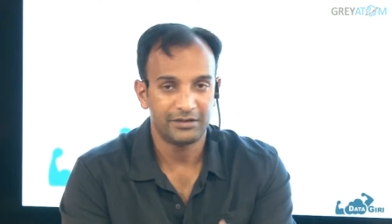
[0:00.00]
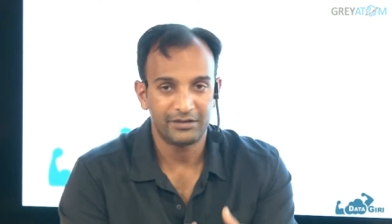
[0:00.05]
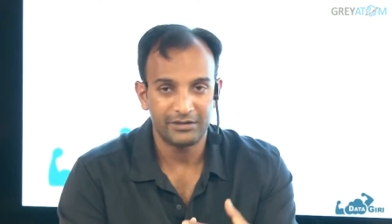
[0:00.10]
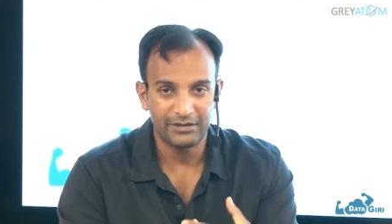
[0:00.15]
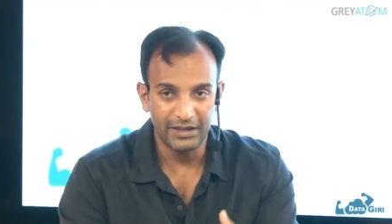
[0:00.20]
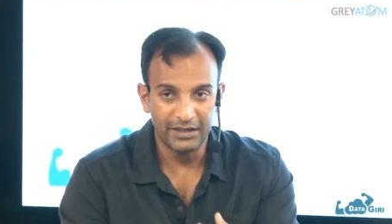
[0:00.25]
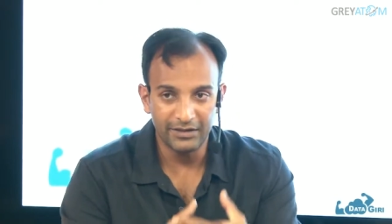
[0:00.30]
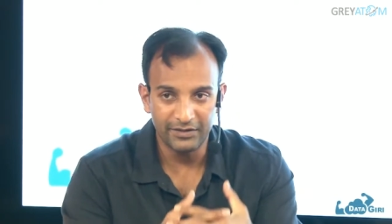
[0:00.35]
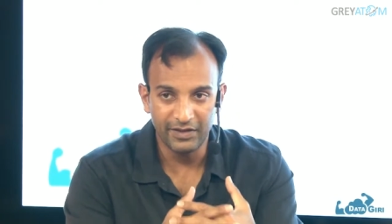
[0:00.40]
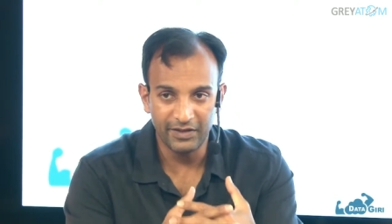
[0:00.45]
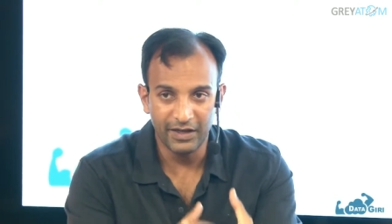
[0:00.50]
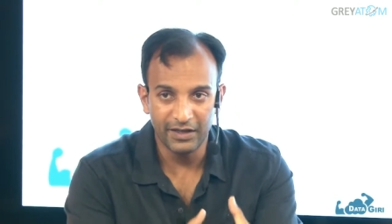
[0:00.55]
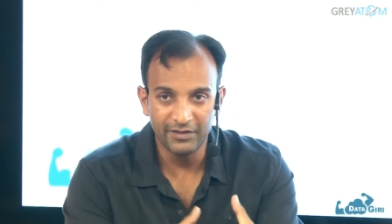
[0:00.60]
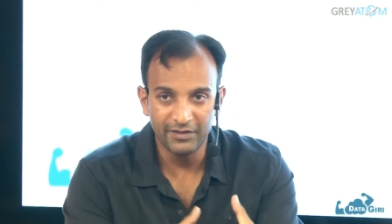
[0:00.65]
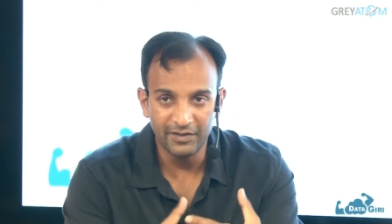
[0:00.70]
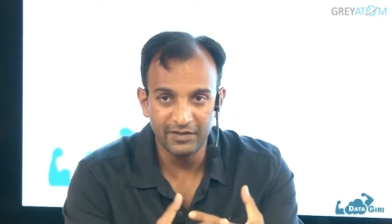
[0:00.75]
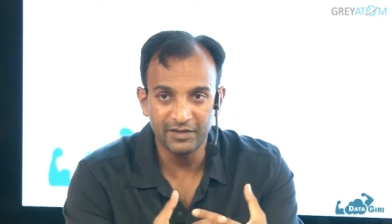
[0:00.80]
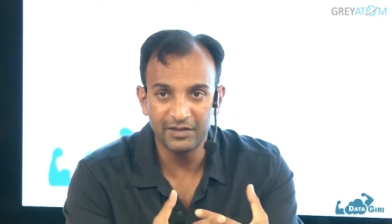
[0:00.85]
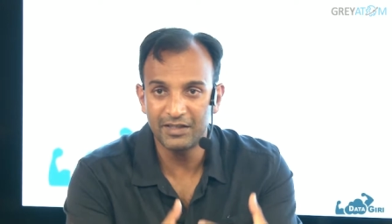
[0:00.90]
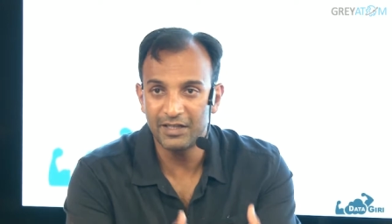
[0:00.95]
Data
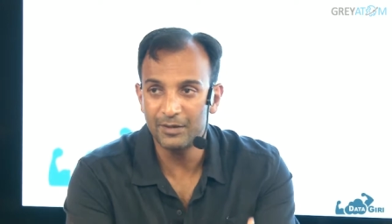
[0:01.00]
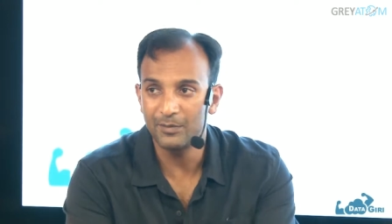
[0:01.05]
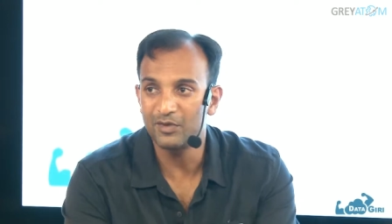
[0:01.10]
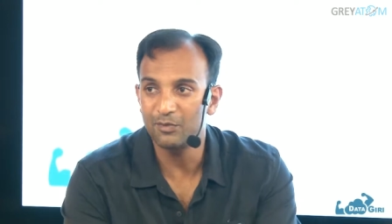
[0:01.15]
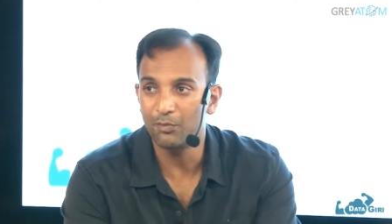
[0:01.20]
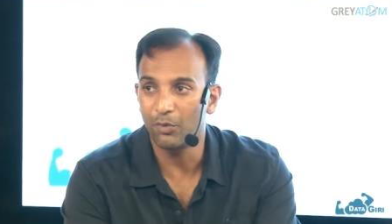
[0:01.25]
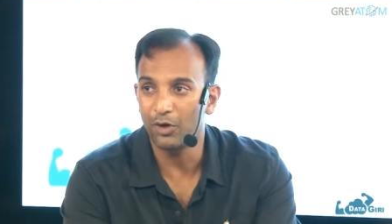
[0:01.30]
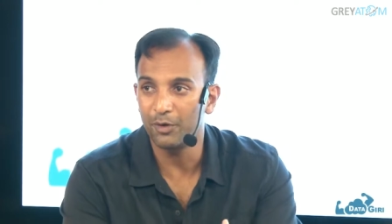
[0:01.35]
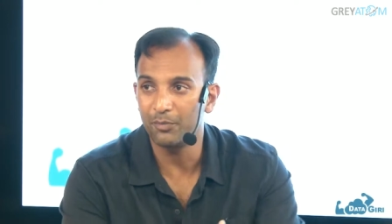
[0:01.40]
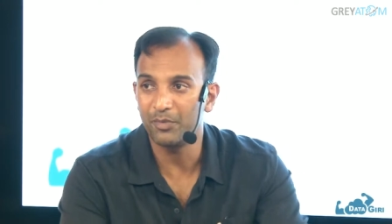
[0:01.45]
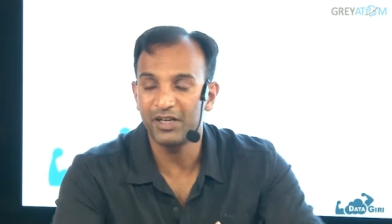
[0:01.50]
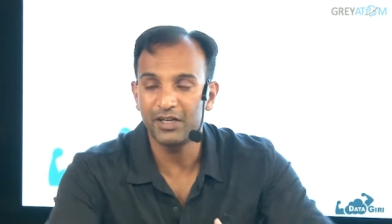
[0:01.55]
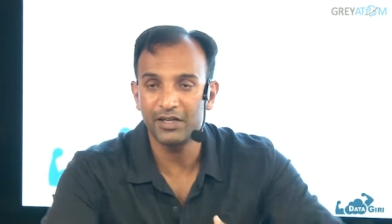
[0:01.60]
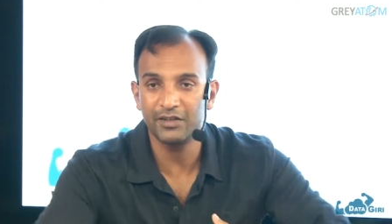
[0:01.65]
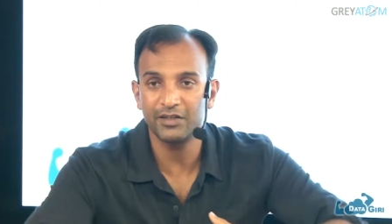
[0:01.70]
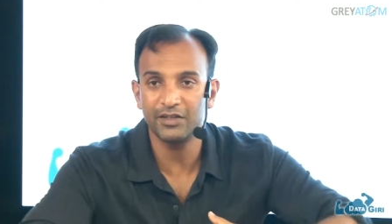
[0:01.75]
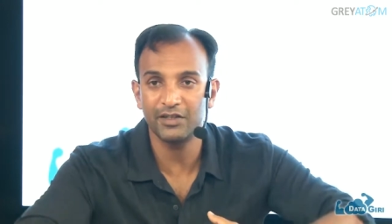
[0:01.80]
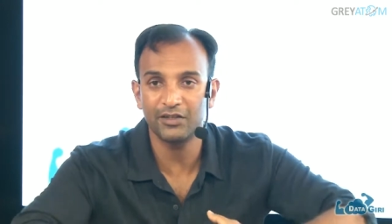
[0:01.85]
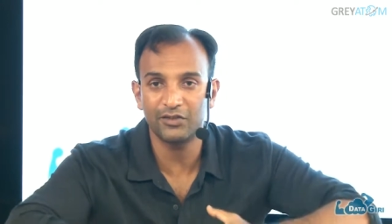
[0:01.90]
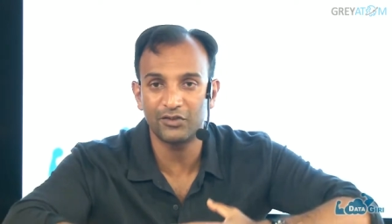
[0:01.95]
science is a team sport
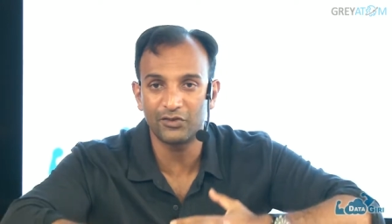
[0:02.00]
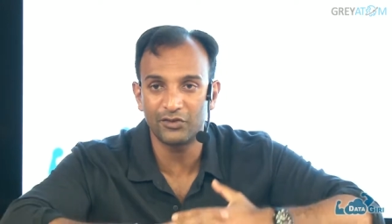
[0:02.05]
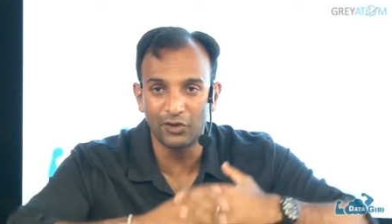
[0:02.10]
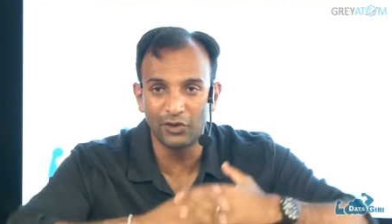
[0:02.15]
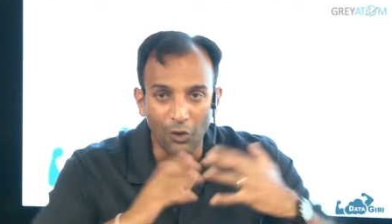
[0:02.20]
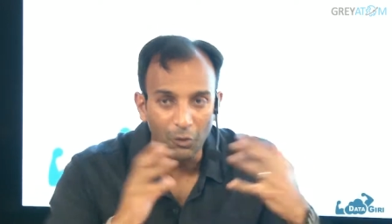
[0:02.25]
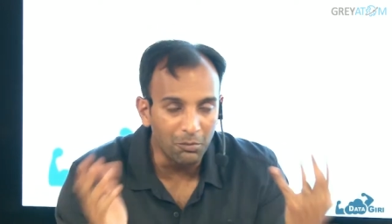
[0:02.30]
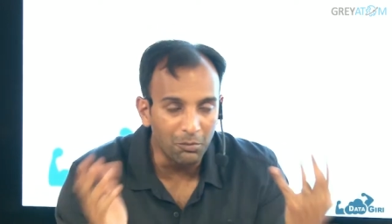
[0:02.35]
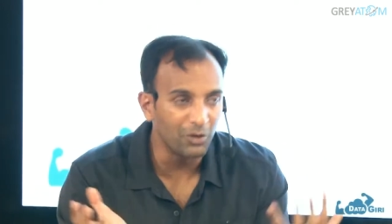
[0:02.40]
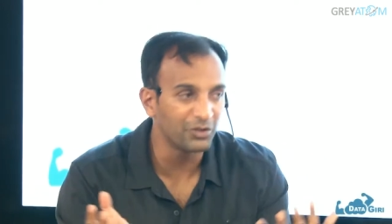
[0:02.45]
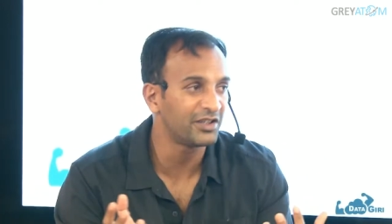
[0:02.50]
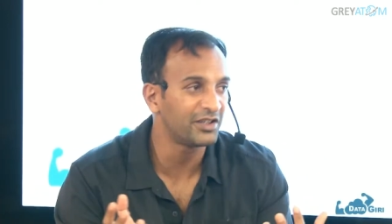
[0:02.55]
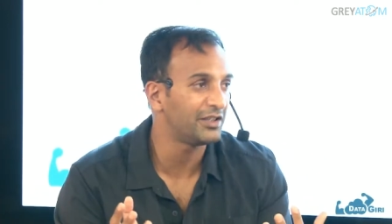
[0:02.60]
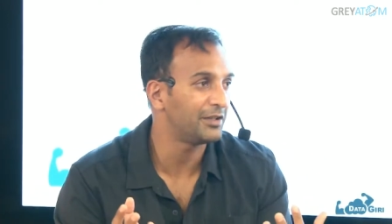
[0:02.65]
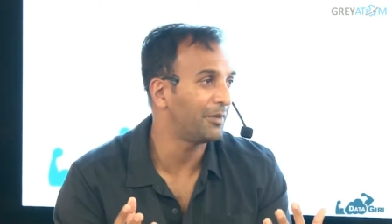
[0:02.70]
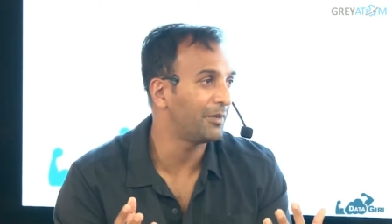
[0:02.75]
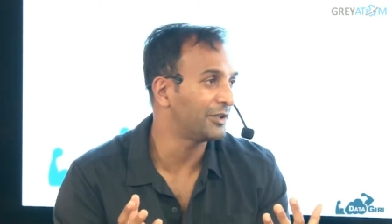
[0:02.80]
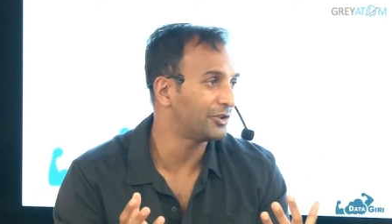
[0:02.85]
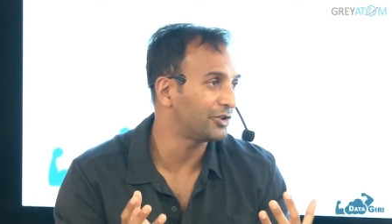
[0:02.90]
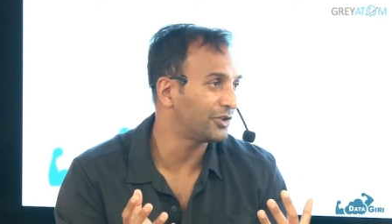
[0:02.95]
because it is so
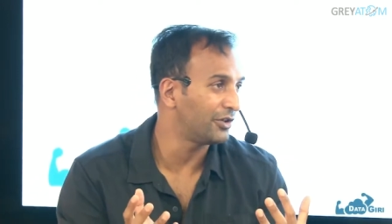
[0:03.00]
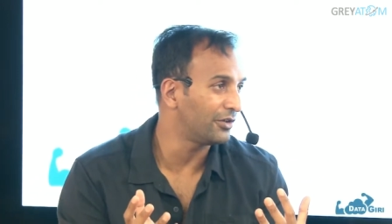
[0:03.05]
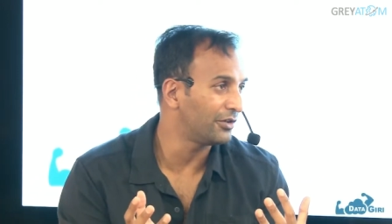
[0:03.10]
multidimensional.